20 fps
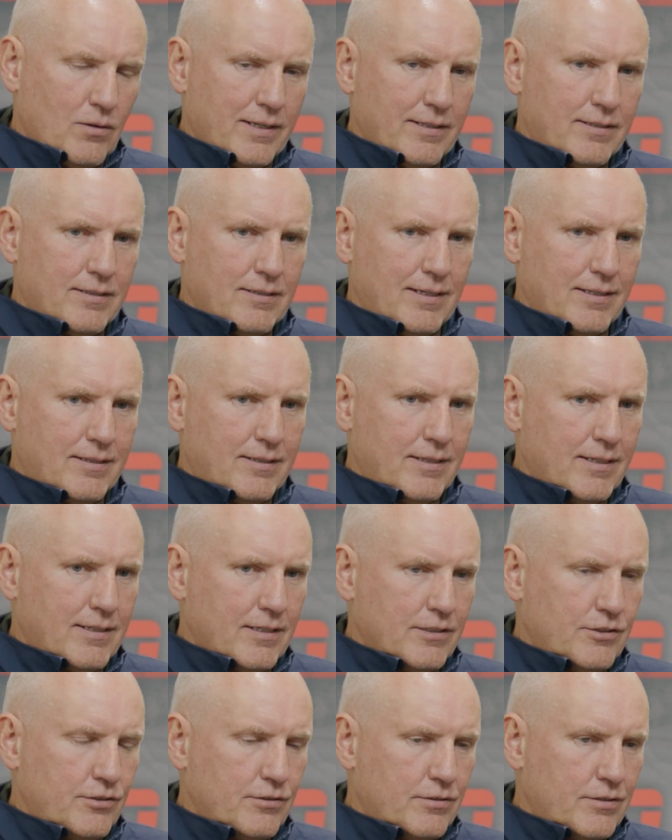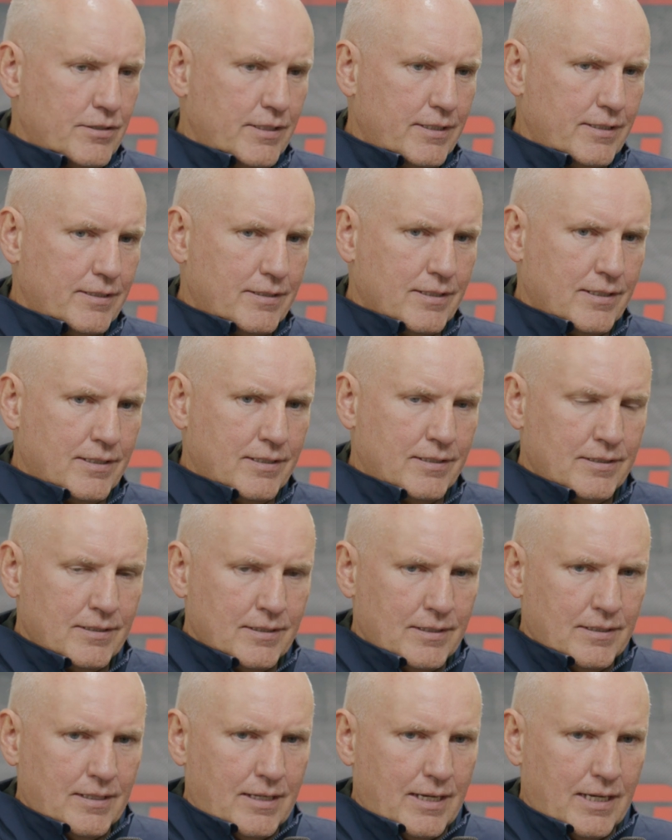I think as you see
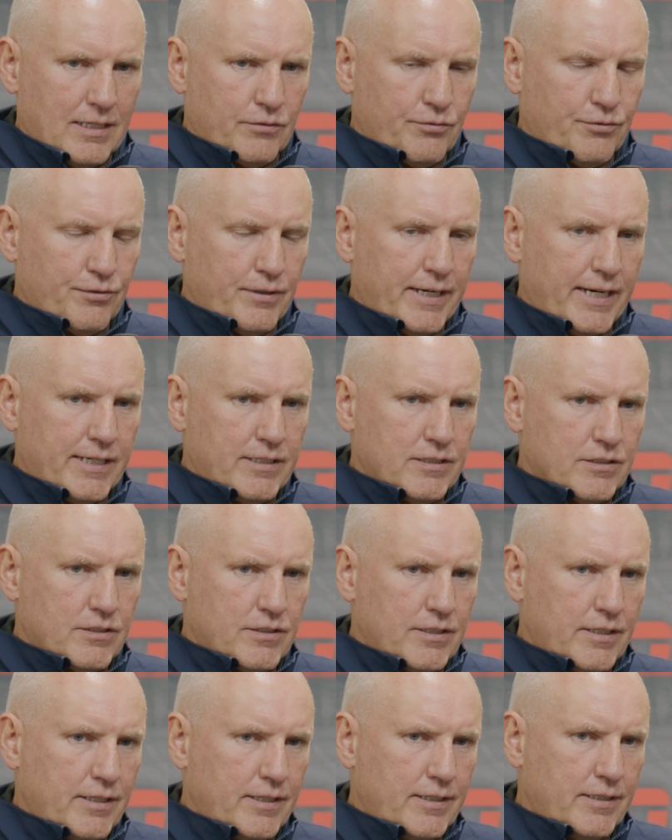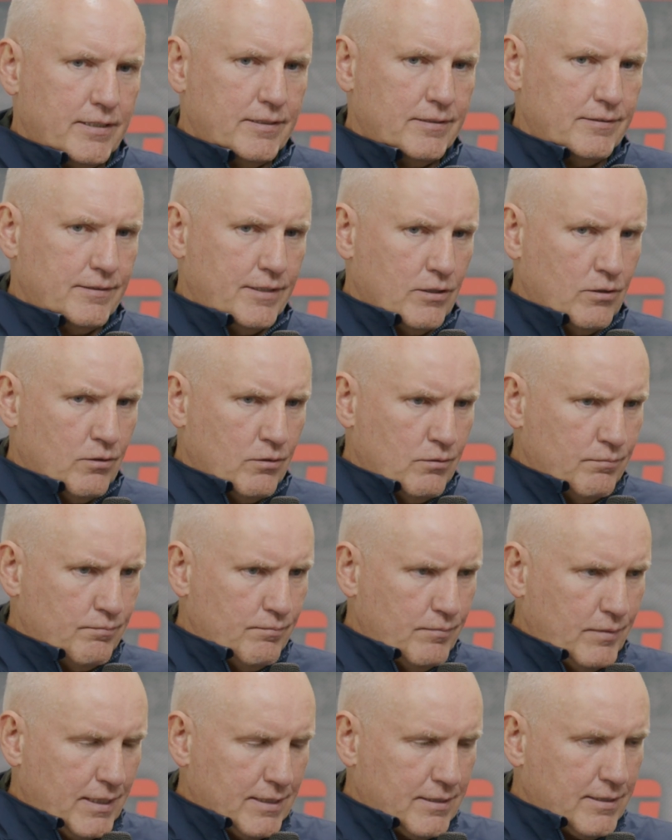as free agency,
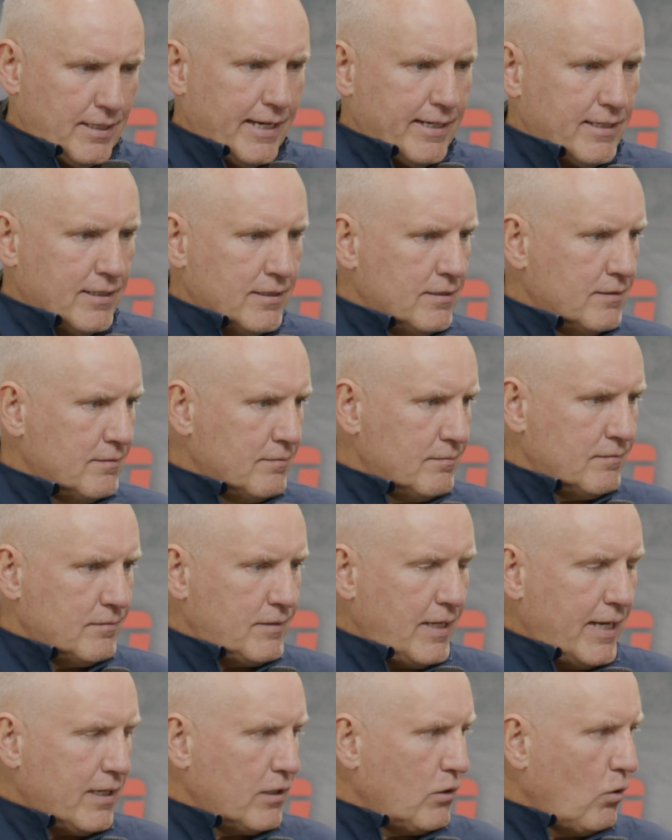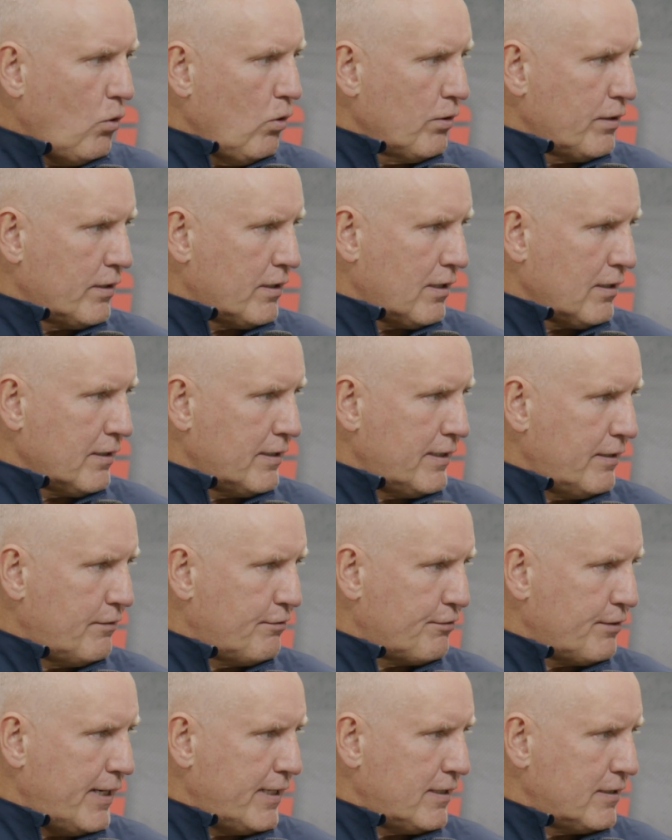has taken hold in our league.
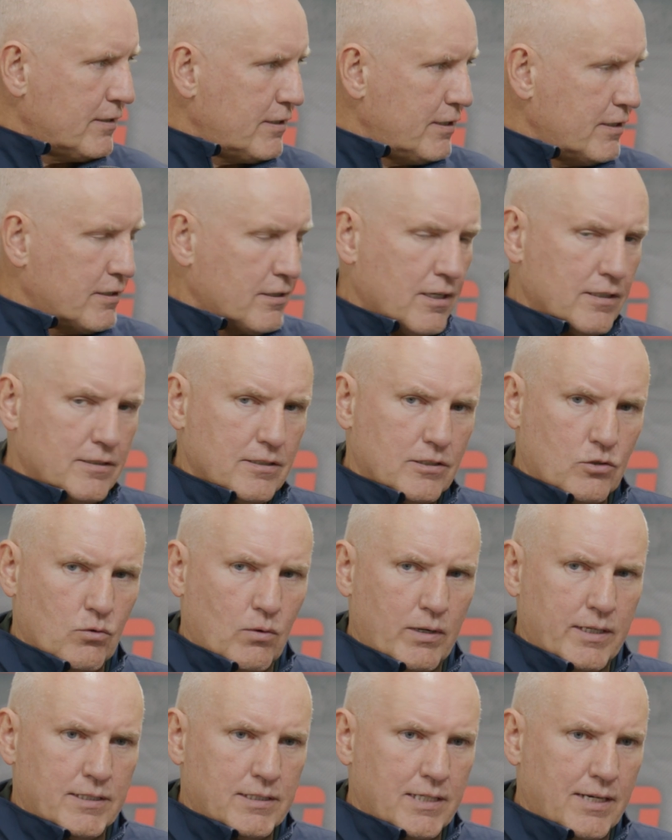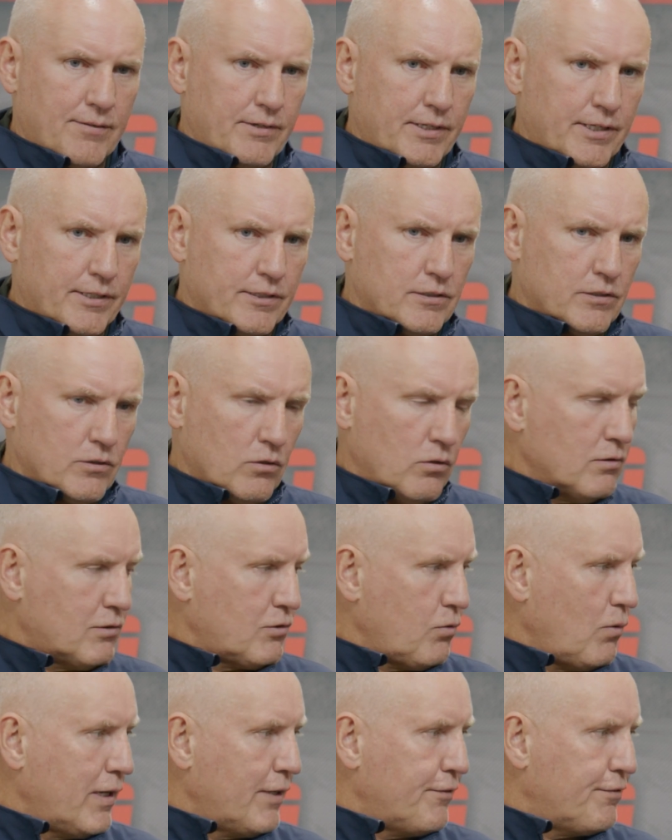Free agency starts at 27 years old,
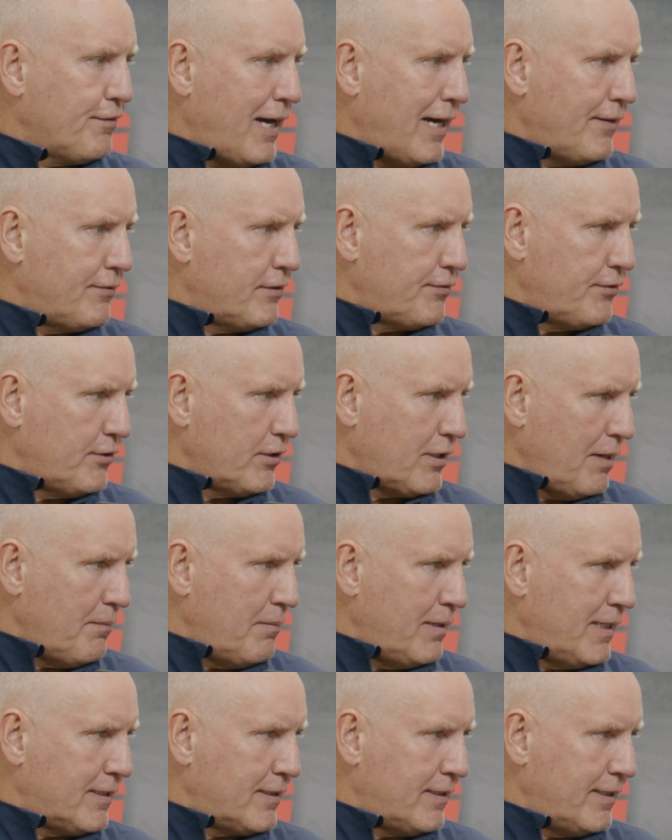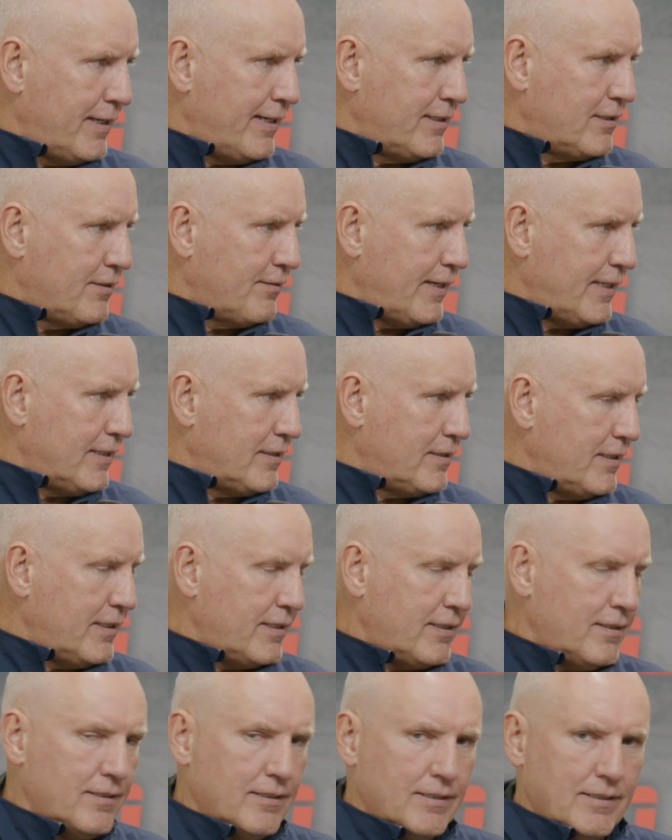25 if you come in at the age of
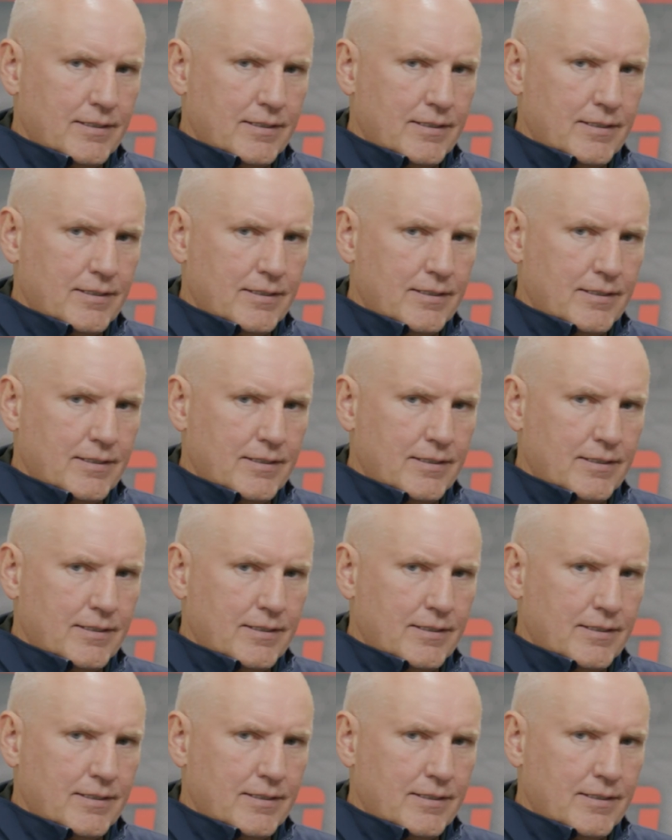18.